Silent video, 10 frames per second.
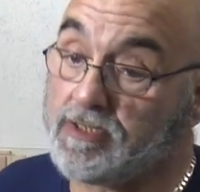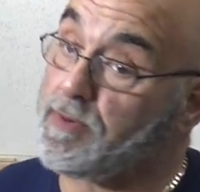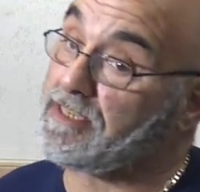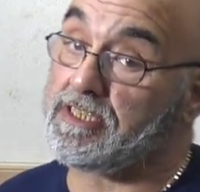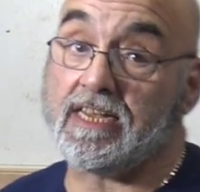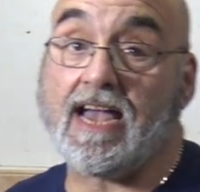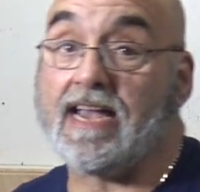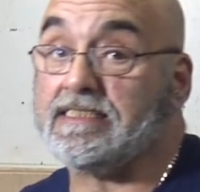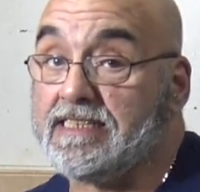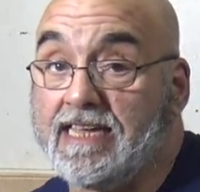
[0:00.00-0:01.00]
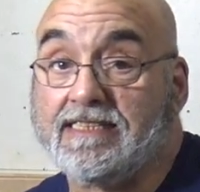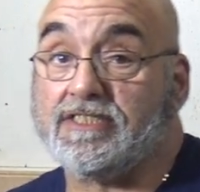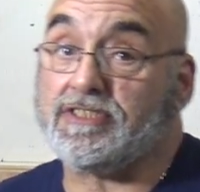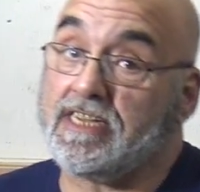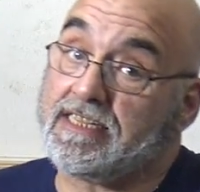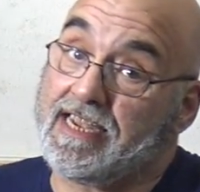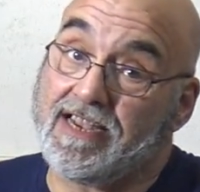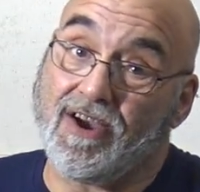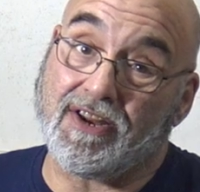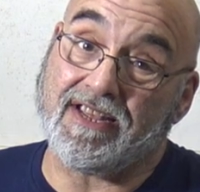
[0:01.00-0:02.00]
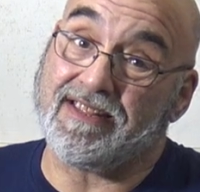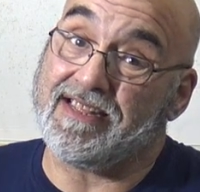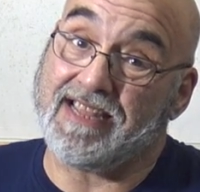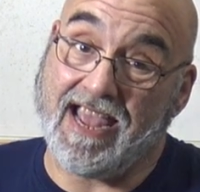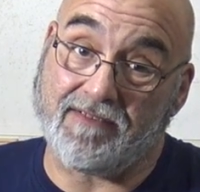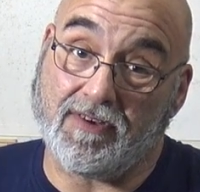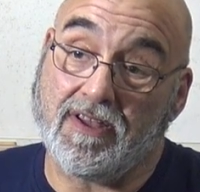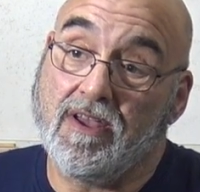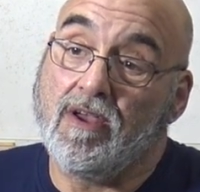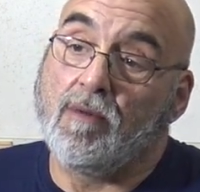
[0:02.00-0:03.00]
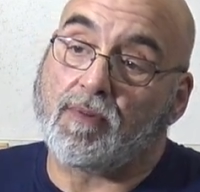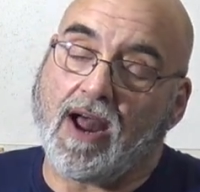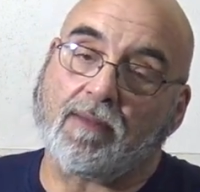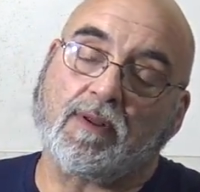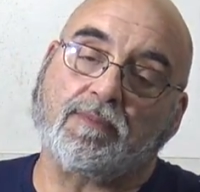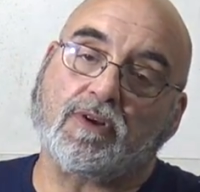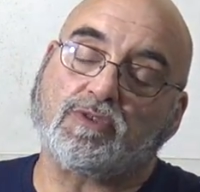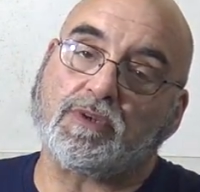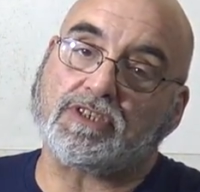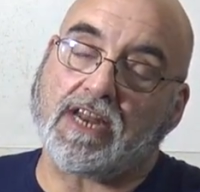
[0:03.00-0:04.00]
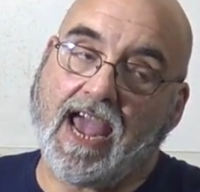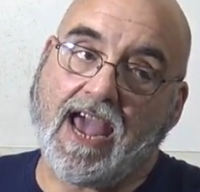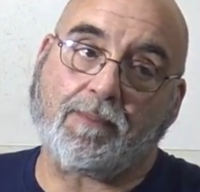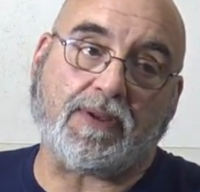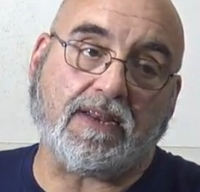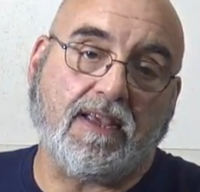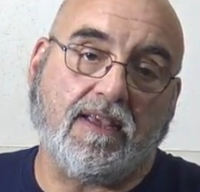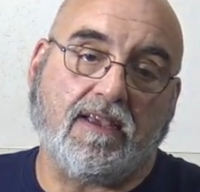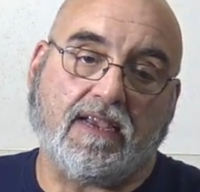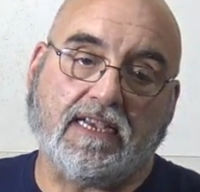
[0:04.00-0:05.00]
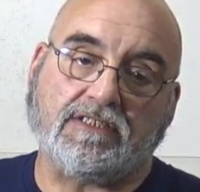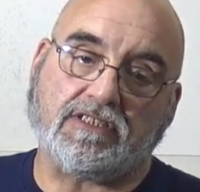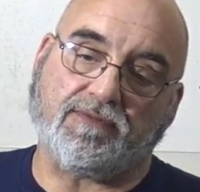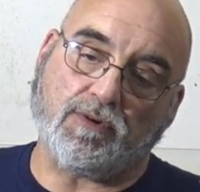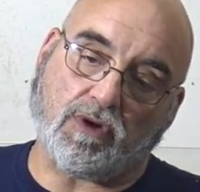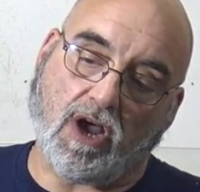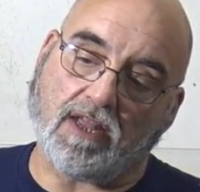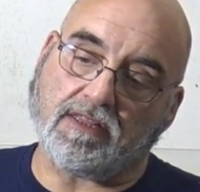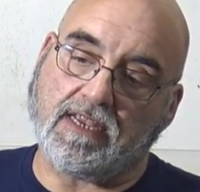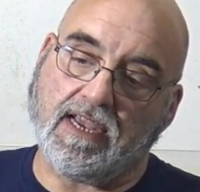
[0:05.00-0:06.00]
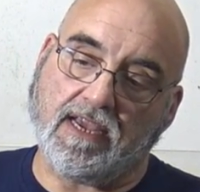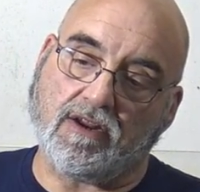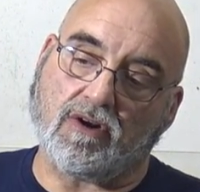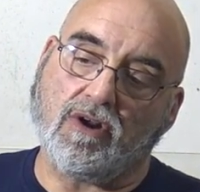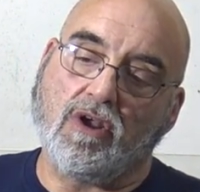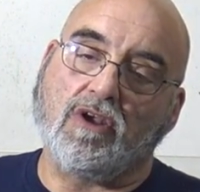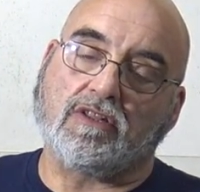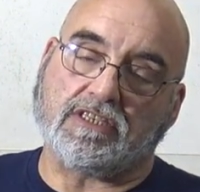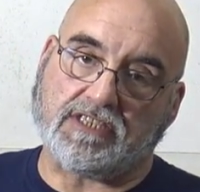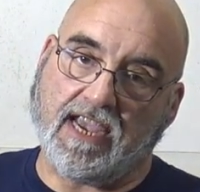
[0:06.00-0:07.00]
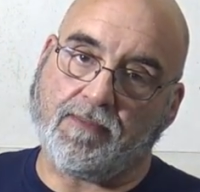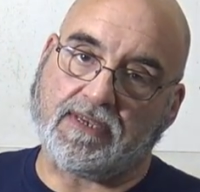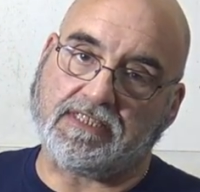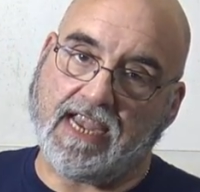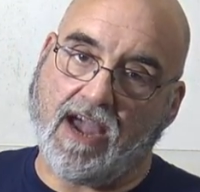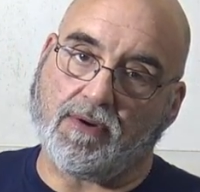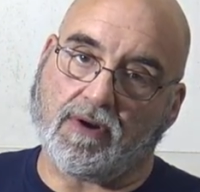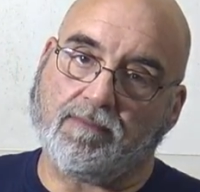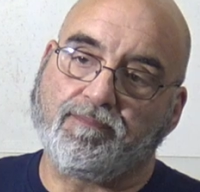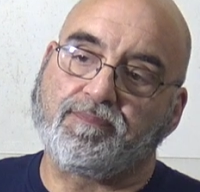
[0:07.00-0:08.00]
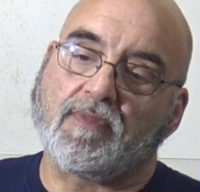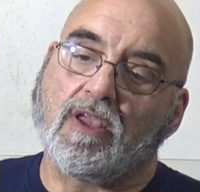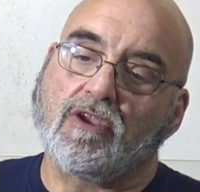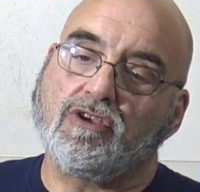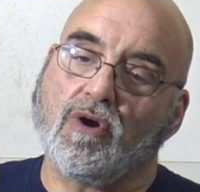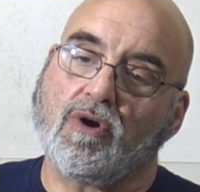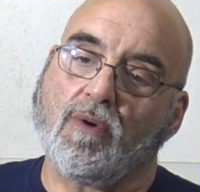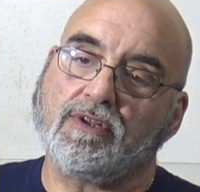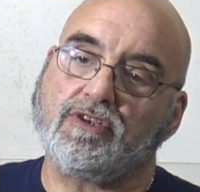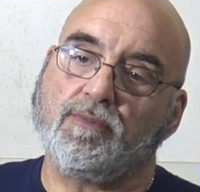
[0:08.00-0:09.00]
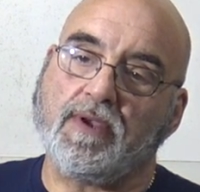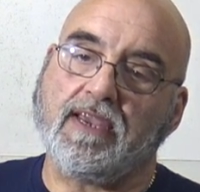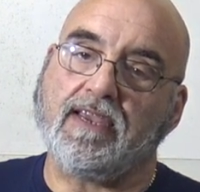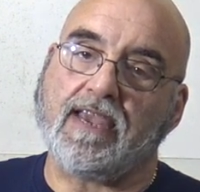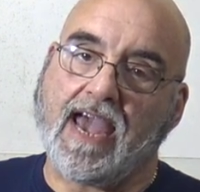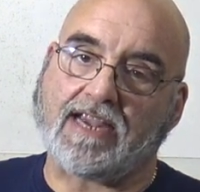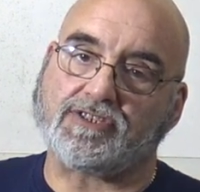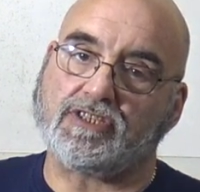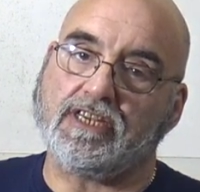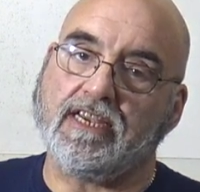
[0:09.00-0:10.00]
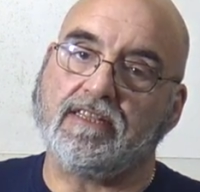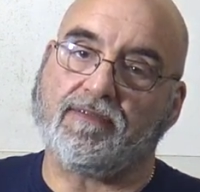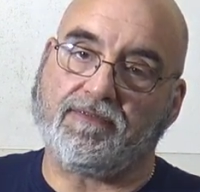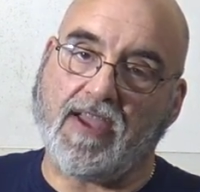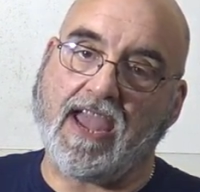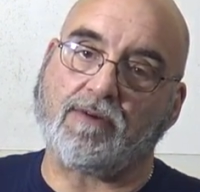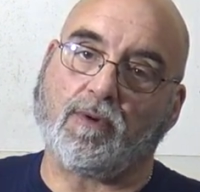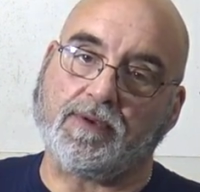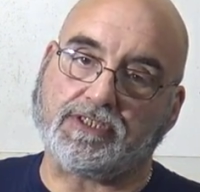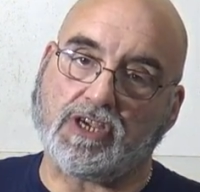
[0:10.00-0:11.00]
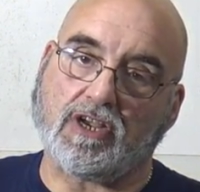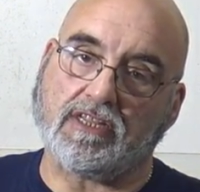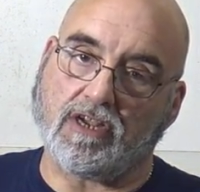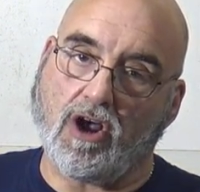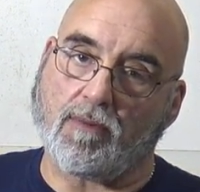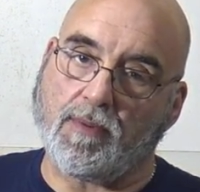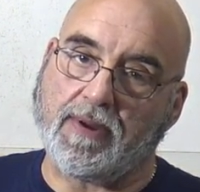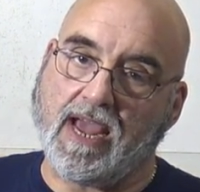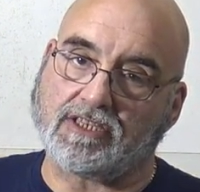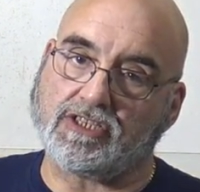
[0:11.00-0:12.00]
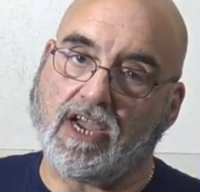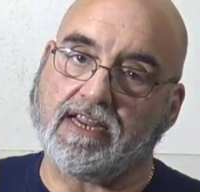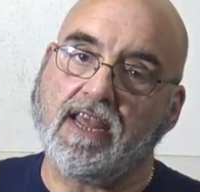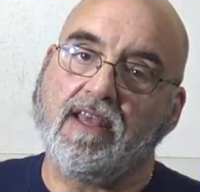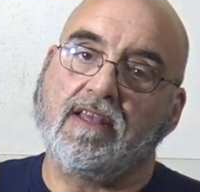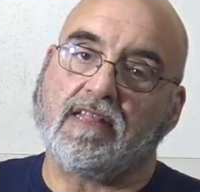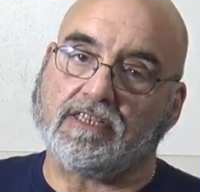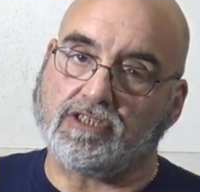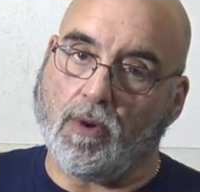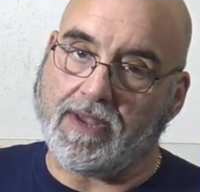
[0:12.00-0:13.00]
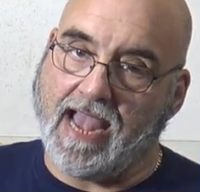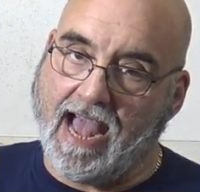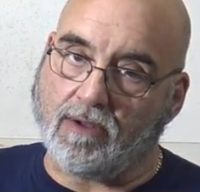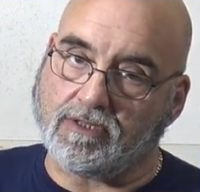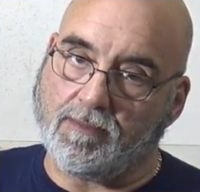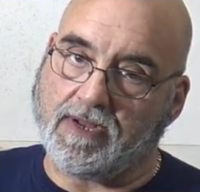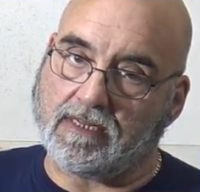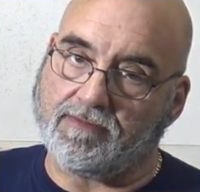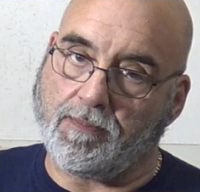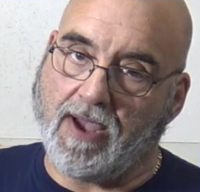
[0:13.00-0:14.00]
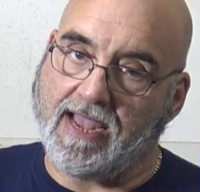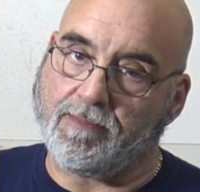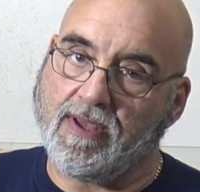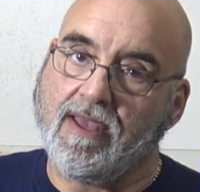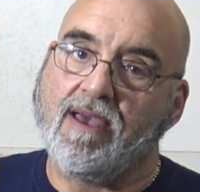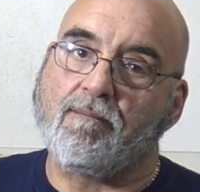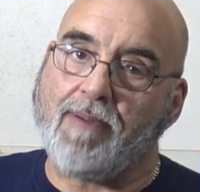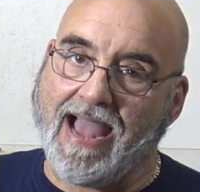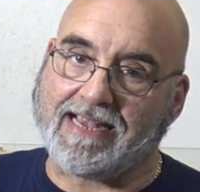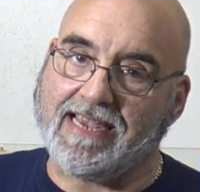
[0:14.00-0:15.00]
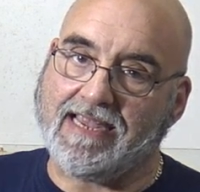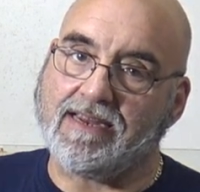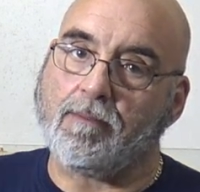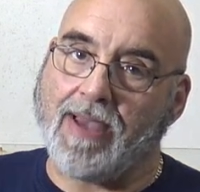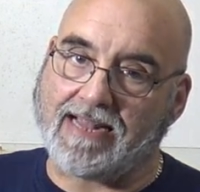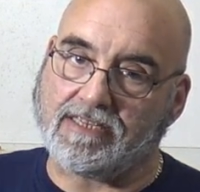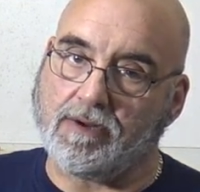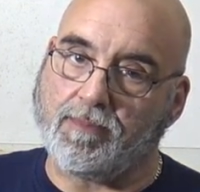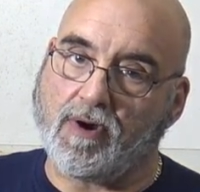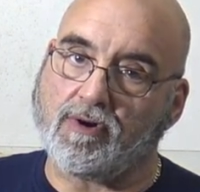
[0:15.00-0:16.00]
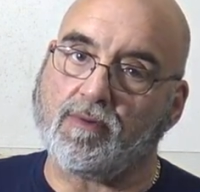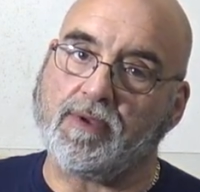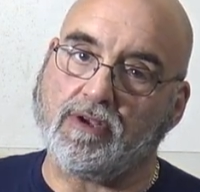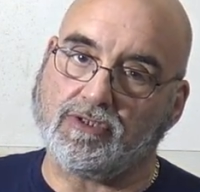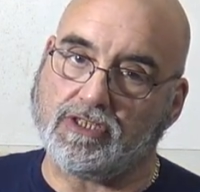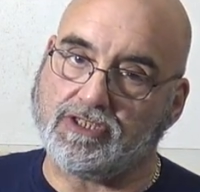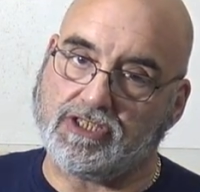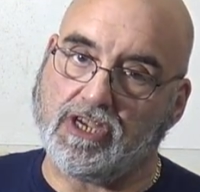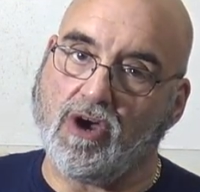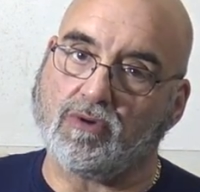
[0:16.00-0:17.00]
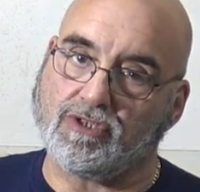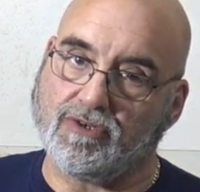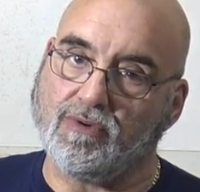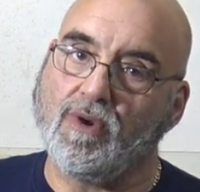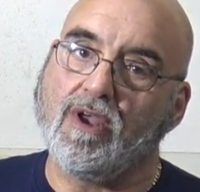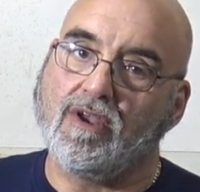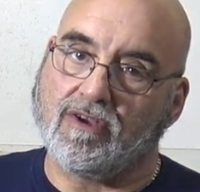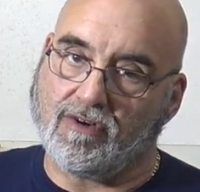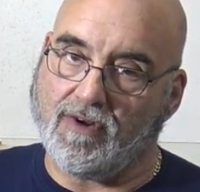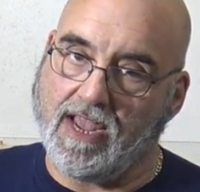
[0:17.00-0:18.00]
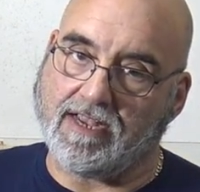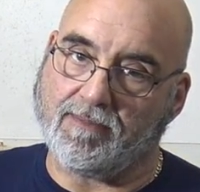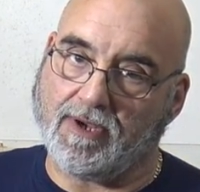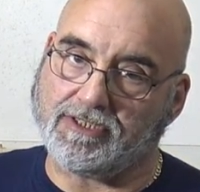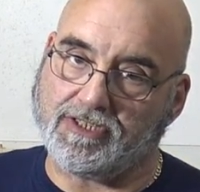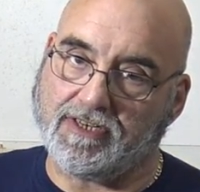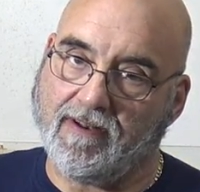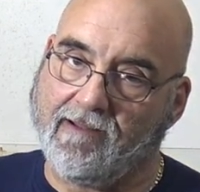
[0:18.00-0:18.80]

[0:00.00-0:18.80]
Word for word: especially guys that just think they cut it and then they have a problem because what's going to happen is if you cut the inner the same as the outer, you're going to be actually, the fan will be sucking the carbon monoxide that's going out the middle of the pipe back in, back to the burner and be using CO to create combustion.